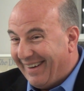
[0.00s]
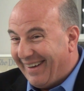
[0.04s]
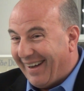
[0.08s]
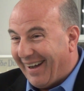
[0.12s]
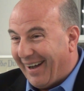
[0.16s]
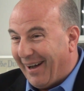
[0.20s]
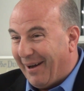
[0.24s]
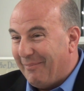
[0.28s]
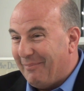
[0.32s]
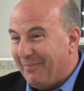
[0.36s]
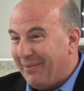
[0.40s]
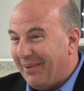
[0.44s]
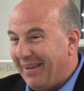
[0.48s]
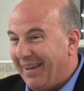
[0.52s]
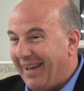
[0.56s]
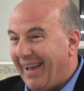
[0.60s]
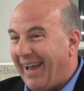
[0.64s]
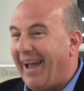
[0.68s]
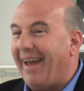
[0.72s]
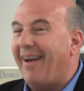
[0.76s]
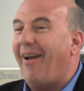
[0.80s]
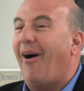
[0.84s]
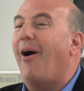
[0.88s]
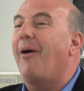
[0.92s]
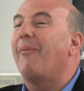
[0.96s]

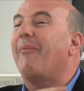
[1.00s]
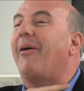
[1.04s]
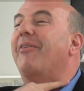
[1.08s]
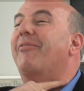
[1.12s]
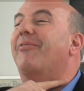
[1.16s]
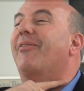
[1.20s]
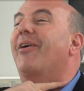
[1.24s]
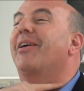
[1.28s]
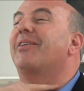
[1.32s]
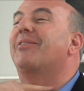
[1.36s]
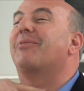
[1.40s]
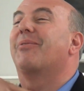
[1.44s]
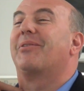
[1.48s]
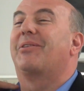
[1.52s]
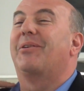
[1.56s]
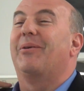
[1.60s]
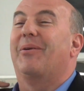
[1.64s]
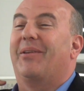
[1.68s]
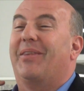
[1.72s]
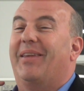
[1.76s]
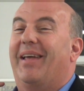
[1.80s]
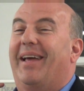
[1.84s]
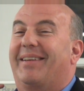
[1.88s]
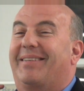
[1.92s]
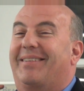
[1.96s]
And all my friends were
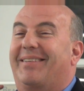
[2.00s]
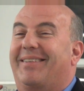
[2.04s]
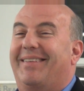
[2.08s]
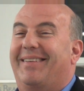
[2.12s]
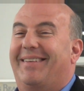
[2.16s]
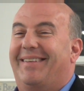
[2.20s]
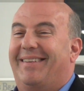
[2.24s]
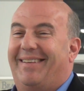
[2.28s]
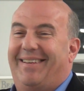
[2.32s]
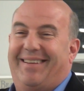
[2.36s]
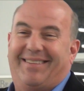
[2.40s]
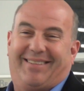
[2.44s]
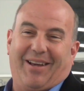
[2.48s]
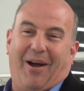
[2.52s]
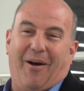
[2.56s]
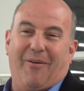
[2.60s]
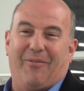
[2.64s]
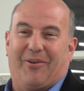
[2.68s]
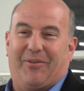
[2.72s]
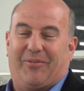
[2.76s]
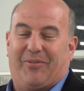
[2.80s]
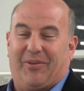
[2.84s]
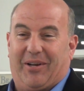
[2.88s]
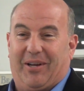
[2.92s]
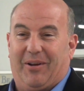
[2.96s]
doing this. It's over for